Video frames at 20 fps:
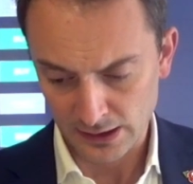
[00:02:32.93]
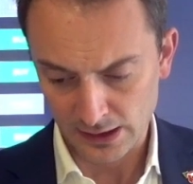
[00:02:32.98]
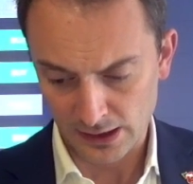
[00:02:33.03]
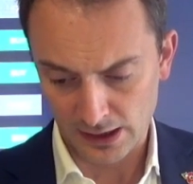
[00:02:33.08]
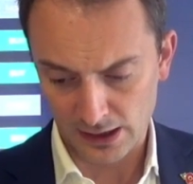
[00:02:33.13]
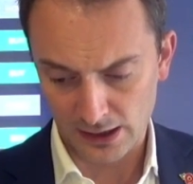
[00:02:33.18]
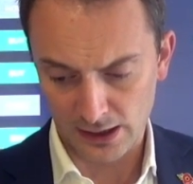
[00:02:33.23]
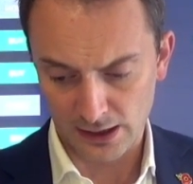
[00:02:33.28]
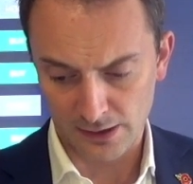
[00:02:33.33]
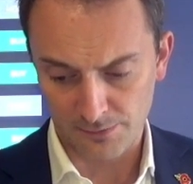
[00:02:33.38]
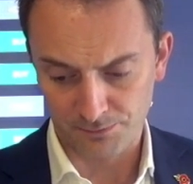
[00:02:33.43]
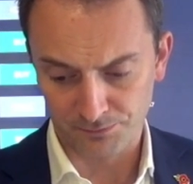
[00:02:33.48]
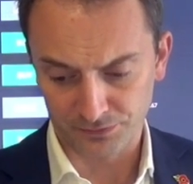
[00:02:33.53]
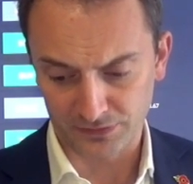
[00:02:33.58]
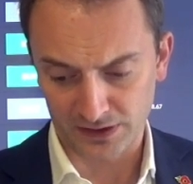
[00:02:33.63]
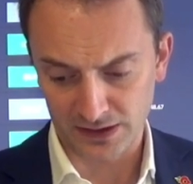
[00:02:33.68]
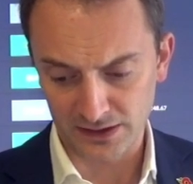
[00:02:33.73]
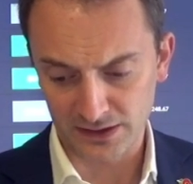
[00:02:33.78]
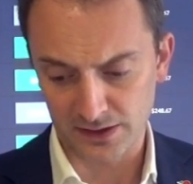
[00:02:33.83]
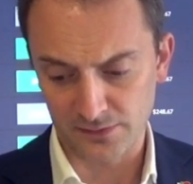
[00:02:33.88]

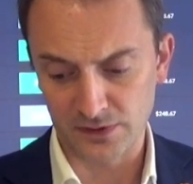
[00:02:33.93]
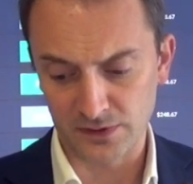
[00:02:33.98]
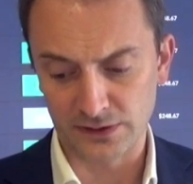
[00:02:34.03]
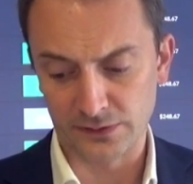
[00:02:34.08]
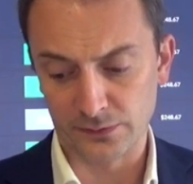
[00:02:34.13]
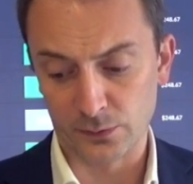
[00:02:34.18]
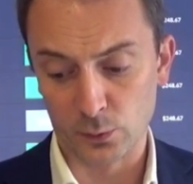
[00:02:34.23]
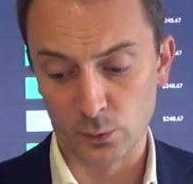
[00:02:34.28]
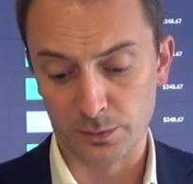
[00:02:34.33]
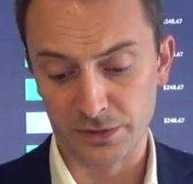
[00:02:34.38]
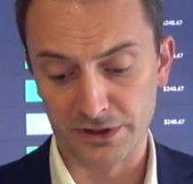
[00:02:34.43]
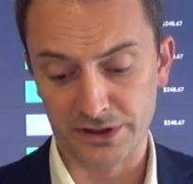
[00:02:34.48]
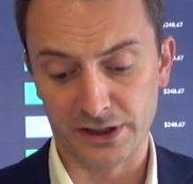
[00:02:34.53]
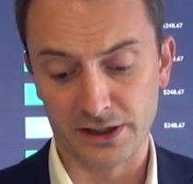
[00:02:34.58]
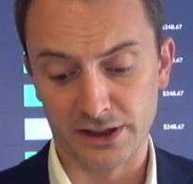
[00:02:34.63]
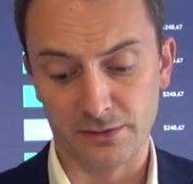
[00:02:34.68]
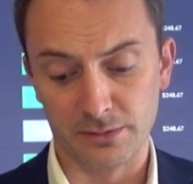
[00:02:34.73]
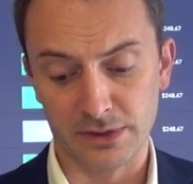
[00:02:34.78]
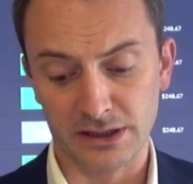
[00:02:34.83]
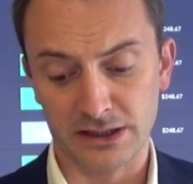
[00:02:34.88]

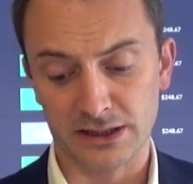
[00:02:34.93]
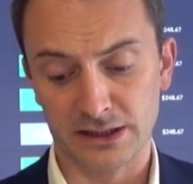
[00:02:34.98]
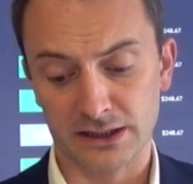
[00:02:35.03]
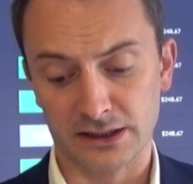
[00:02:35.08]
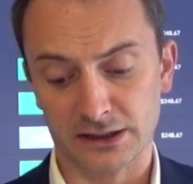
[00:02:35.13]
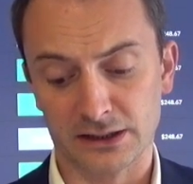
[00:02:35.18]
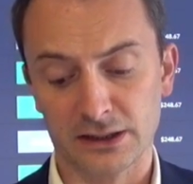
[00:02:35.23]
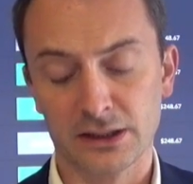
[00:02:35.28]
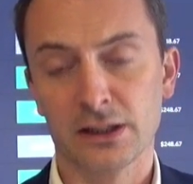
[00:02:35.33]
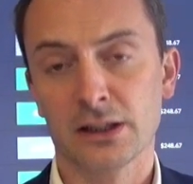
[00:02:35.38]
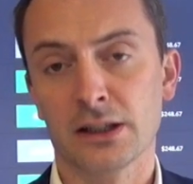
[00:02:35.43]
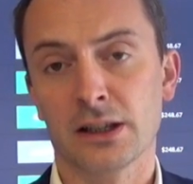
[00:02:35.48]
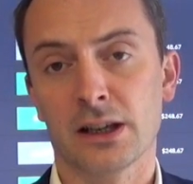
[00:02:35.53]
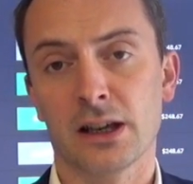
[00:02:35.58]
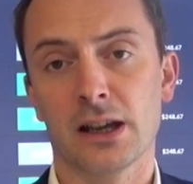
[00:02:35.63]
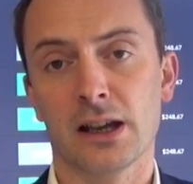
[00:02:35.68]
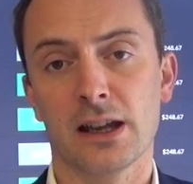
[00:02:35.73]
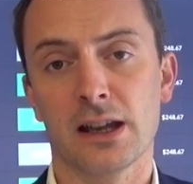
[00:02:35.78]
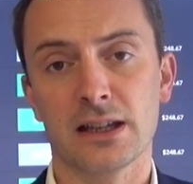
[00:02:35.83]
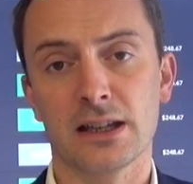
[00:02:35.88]
74% beating
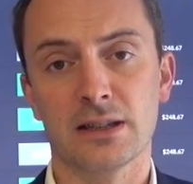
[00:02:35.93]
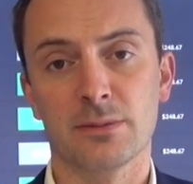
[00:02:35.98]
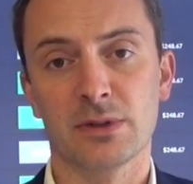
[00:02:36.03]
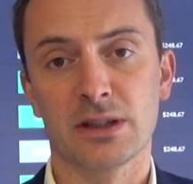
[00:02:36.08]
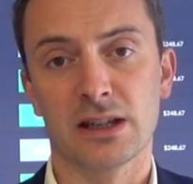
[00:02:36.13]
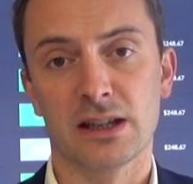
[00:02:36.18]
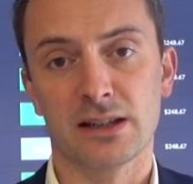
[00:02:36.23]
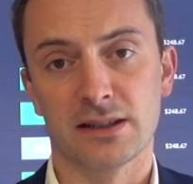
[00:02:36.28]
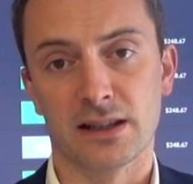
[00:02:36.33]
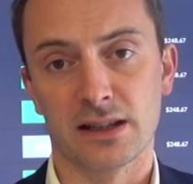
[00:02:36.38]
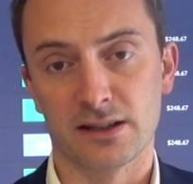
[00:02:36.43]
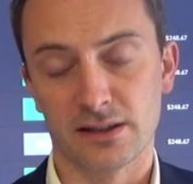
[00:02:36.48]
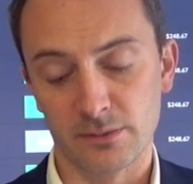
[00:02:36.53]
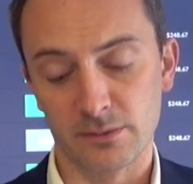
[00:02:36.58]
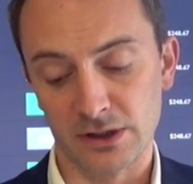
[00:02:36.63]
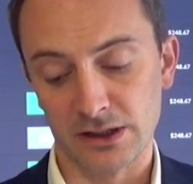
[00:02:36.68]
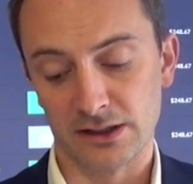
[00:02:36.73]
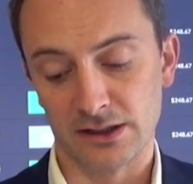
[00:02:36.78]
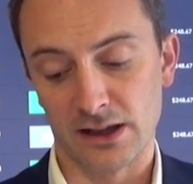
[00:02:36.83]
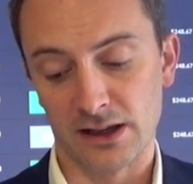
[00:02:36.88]
EPS
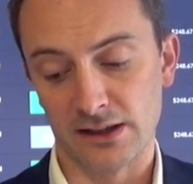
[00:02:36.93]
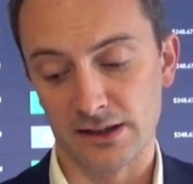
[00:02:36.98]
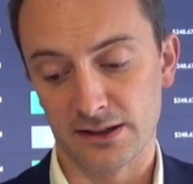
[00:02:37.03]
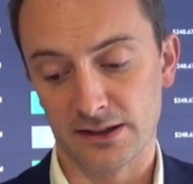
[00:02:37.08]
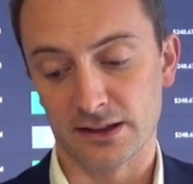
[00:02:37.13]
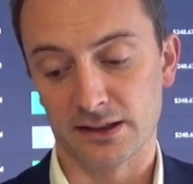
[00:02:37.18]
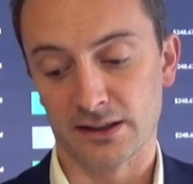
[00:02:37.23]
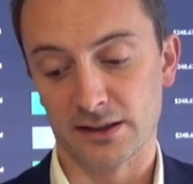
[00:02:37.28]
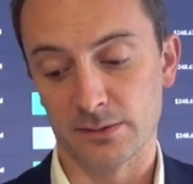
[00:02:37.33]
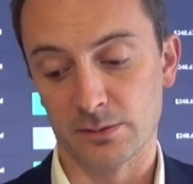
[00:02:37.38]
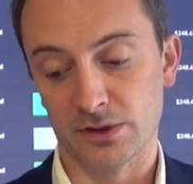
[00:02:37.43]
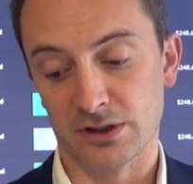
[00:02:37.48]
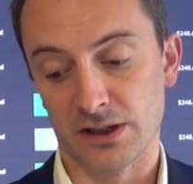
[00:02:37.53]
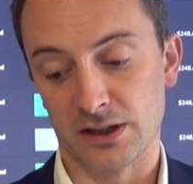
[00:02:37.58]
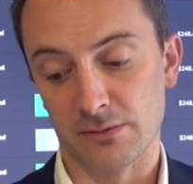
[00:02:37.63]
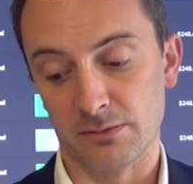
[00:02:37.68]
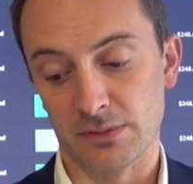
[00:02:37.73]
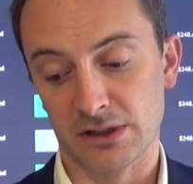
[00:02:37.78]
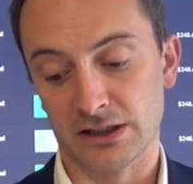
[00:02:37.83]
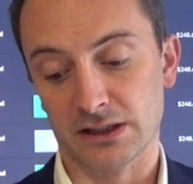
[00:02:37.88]
estimates and
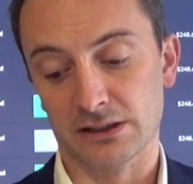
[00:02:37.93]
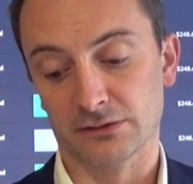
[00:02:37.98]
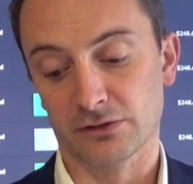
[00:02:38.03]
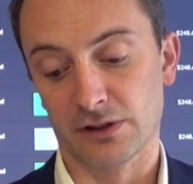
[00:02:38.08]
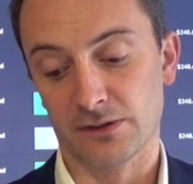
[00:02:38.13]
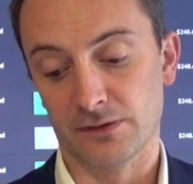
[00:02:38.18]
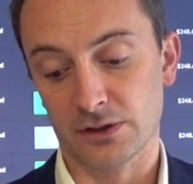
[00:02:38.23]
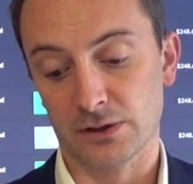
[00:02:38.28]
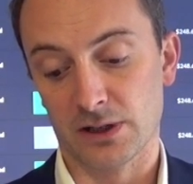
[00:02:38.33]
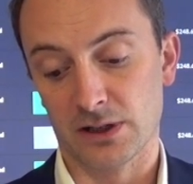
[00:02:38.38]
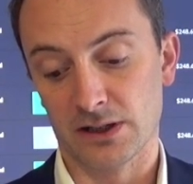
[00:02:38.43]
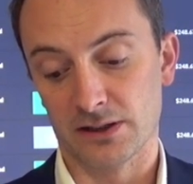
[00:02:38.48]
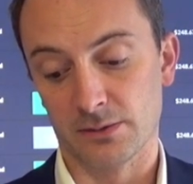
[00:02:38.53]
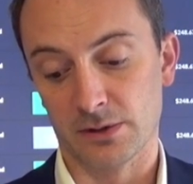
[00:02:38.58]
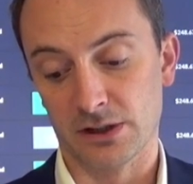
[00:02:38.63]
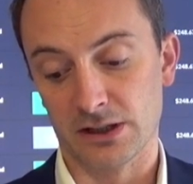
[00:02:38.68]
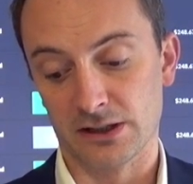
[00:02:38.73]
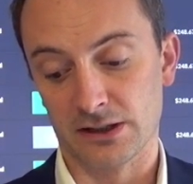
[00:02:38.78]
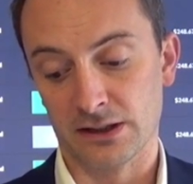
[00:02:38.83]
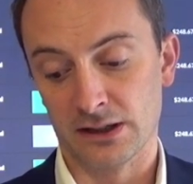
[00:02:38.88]
60% beating revenue
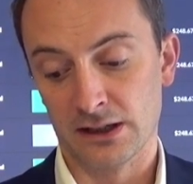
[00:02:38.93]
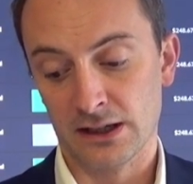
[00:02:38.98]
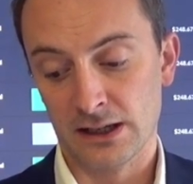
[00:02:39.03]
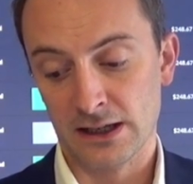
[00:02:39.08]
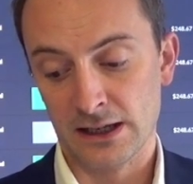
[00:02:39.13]
estimates.